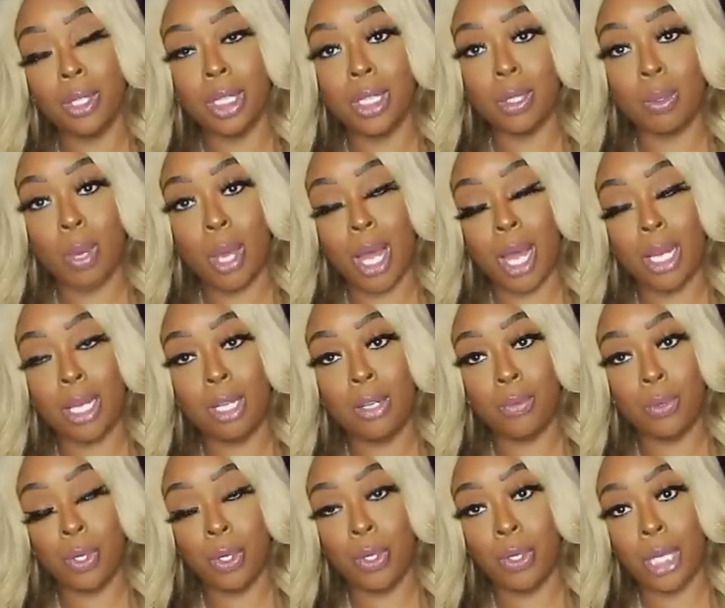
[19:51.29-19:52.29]
That's why I
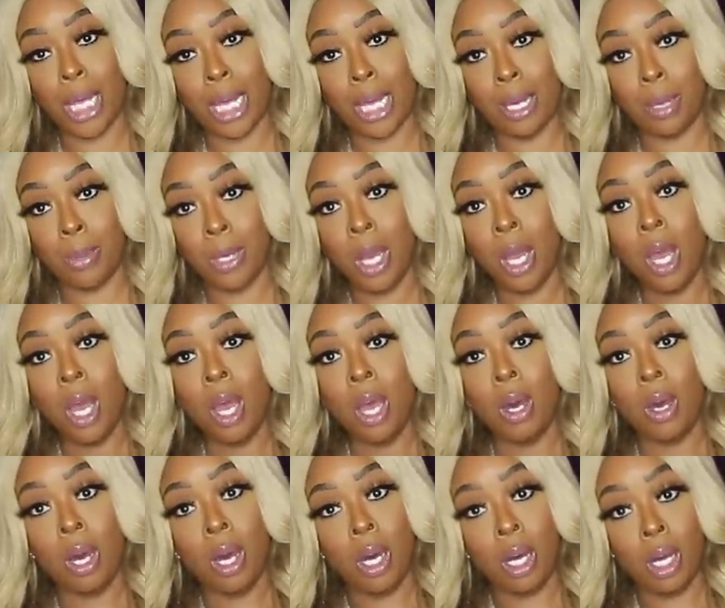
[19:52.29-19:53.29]
covered her name
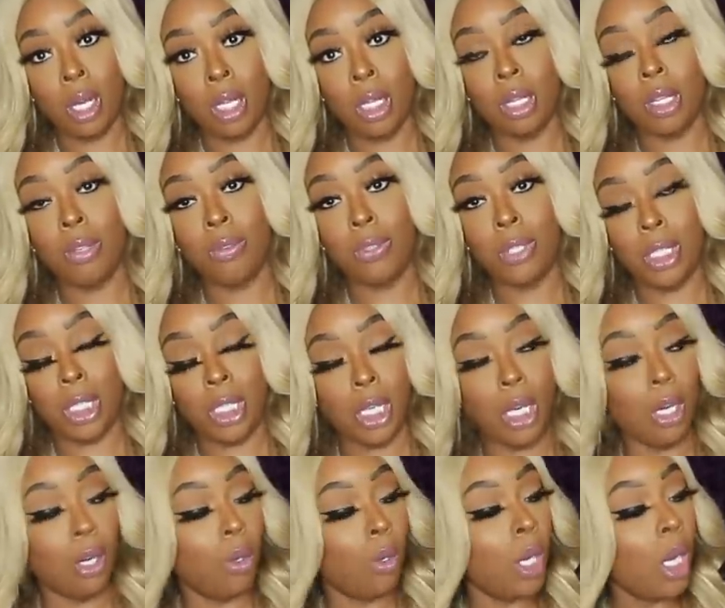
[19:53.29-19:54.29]
on the
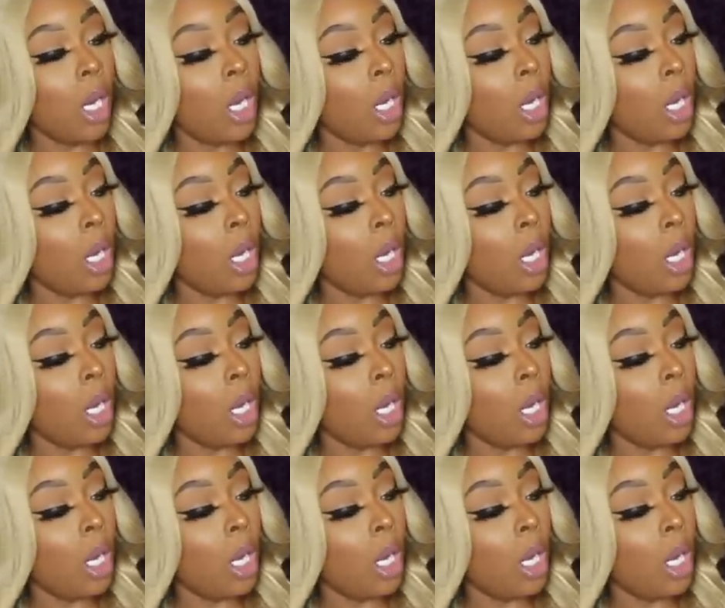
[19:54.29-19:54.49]
video